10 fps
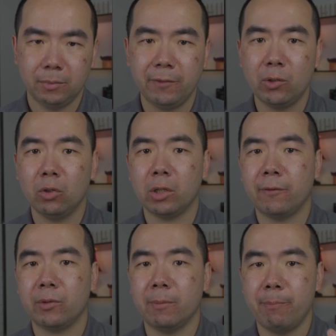If you're
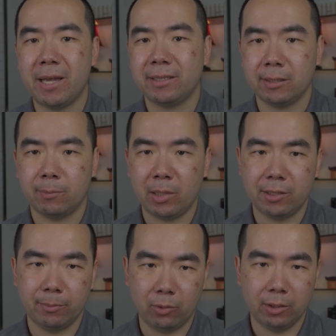looking for the best display
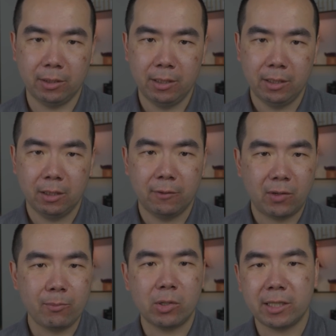support, the
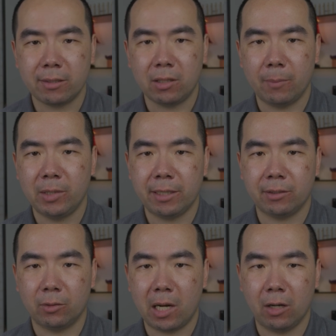Framework Desktop takes
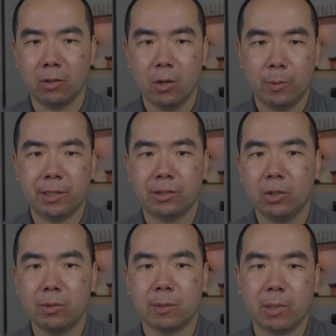the crown with its
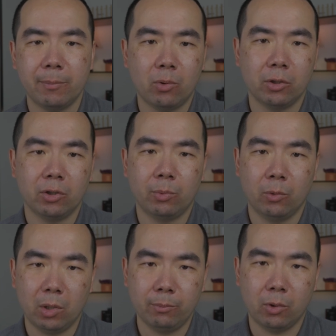2 DisplayPort
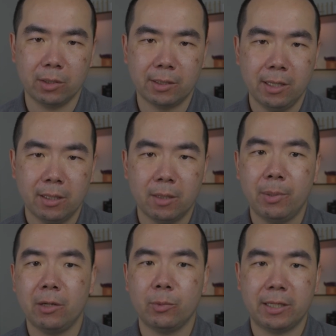2.1 ports
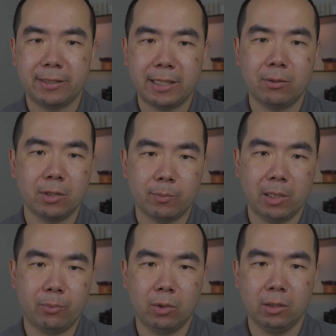compared with a single
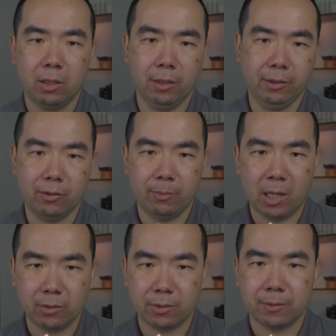DisplayPort on the other
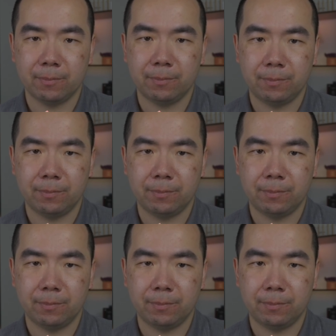models.